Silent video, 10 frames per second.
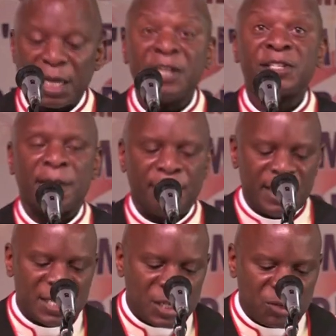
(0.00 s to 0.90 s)
It's a
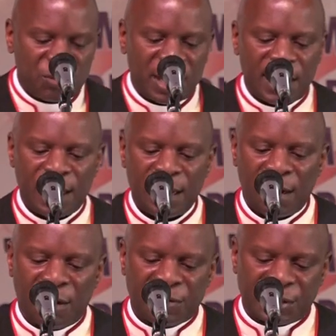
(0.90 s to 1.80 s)
ministry
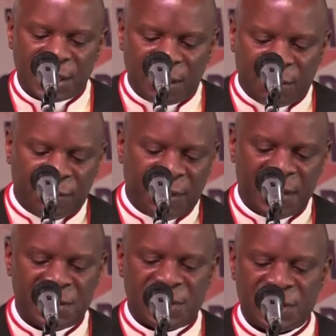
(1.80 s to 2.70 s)
of
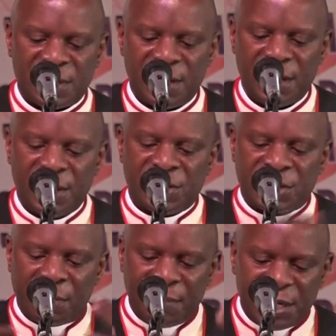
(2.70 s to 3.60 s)
sacrifice.
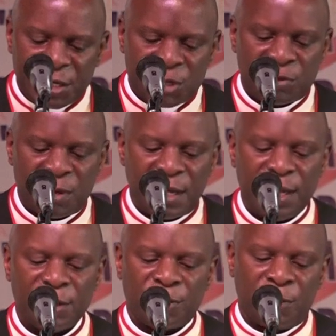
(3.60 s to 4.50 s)
It's a ministry
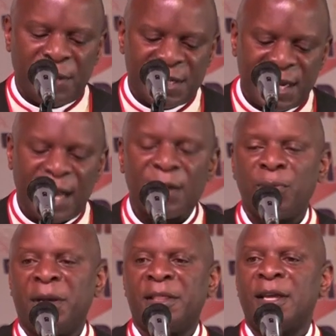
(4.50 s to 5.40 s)
to be
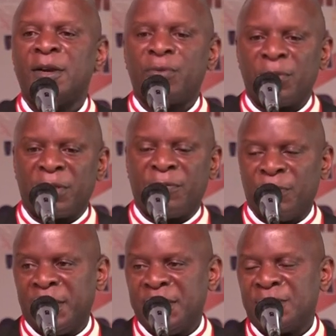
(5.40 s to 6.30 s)
done with
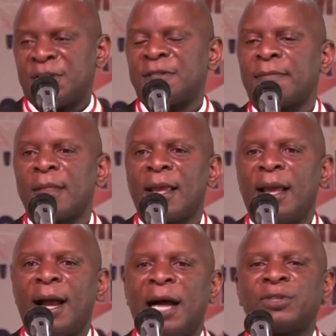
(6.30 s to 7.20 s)
truthfulness.
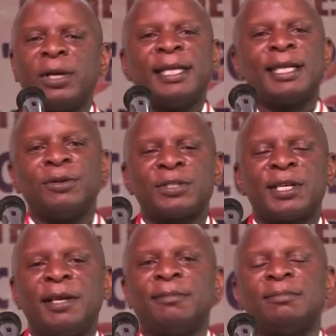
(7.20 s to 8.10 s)
And so he tells
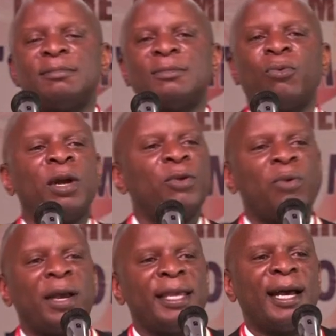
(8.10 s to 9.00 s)
him, when
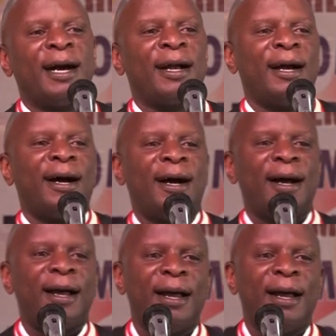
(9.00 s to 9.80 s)
you are younger,